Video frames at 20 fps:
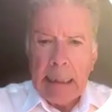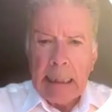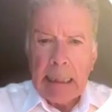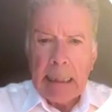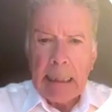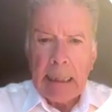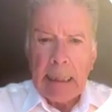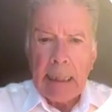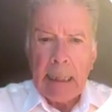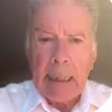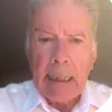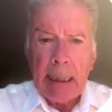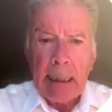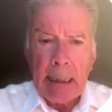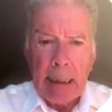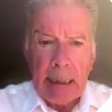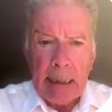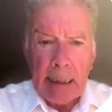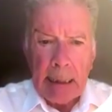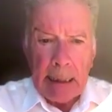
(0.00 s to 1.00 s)
5%.
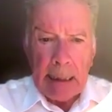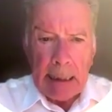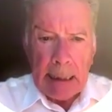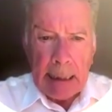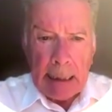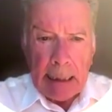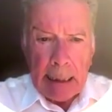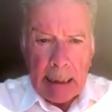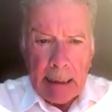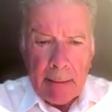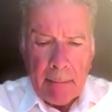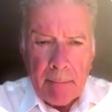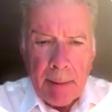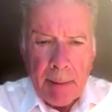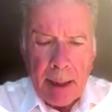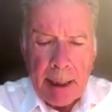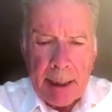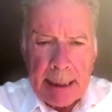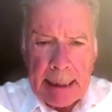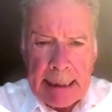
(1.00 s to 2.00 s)

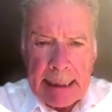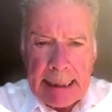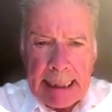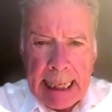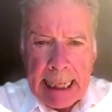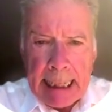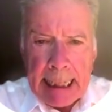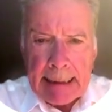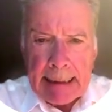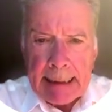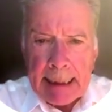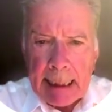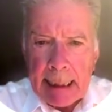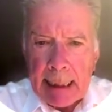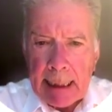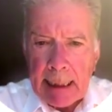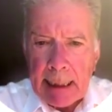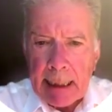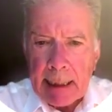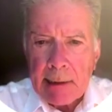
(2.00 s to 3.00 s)
Baris et
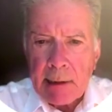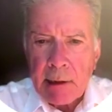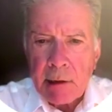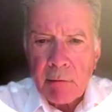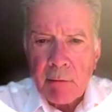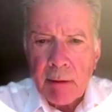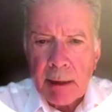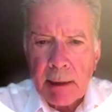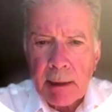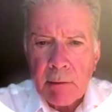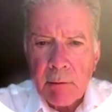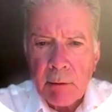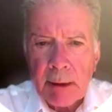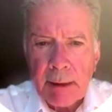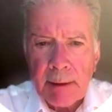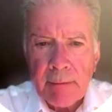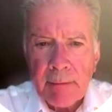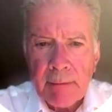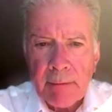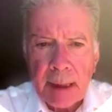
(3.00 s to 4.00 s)
al. Has tried to
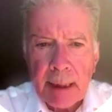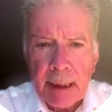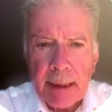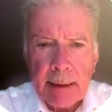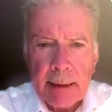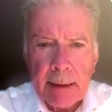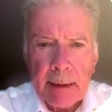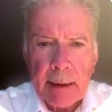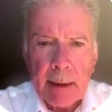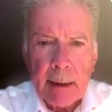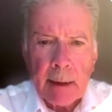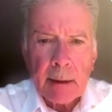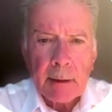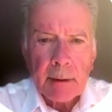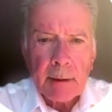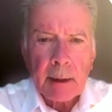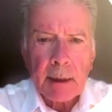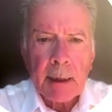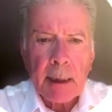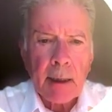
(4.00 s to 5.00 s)
define
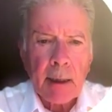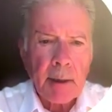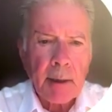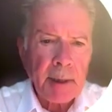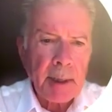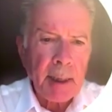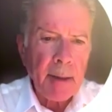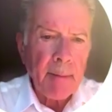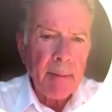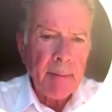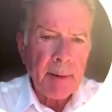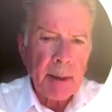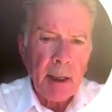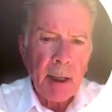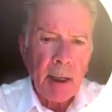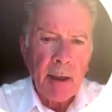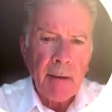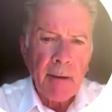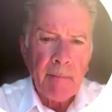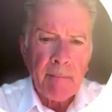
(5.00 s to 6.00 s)
the concept
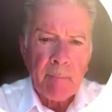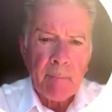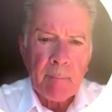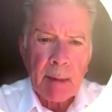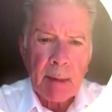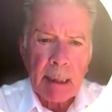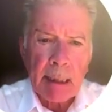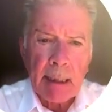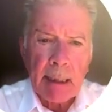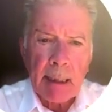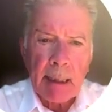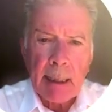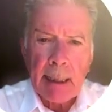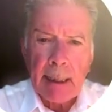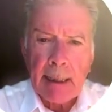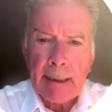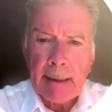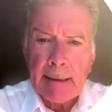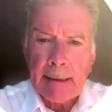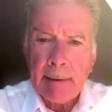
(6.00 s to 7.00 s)
of
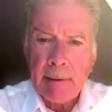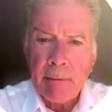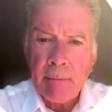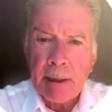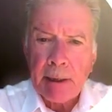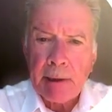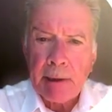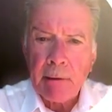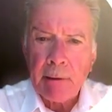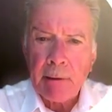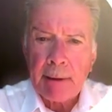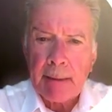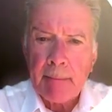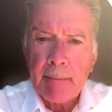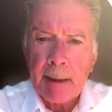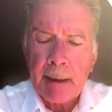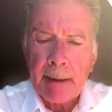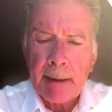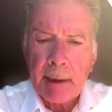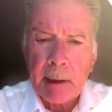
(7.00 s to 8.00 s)
recurrent
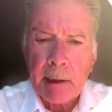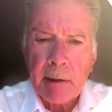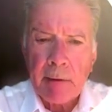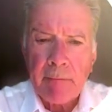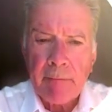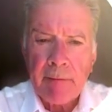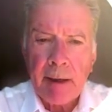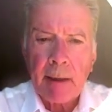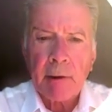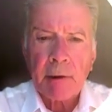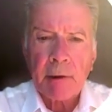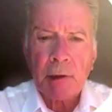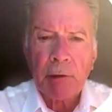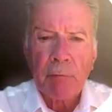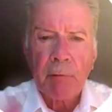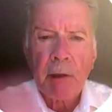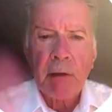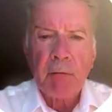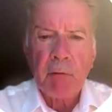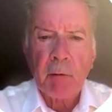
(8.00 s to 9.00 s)
implantation failures,
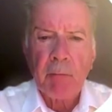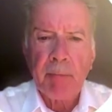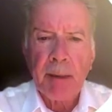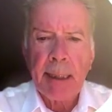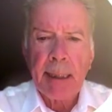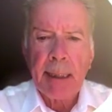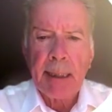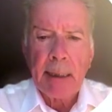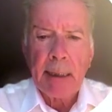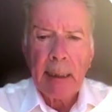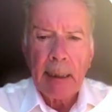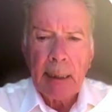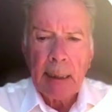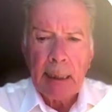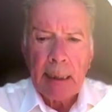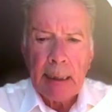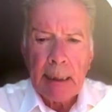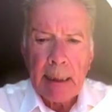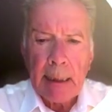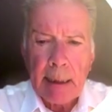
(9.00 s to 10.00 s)
which would be
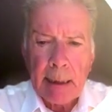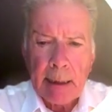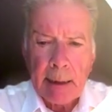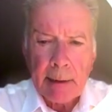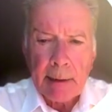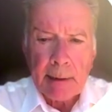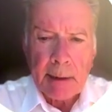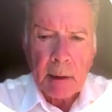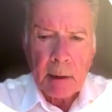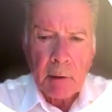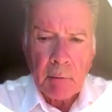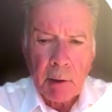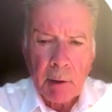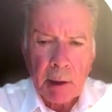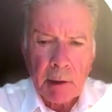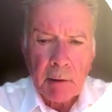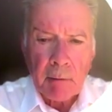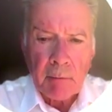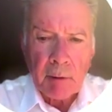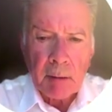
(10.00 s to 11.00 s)
the
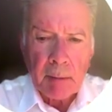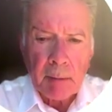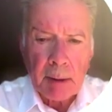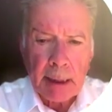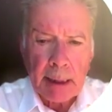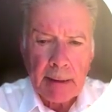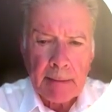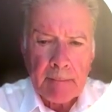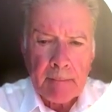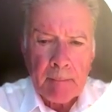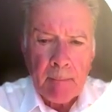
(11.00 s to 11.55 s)
situation whereby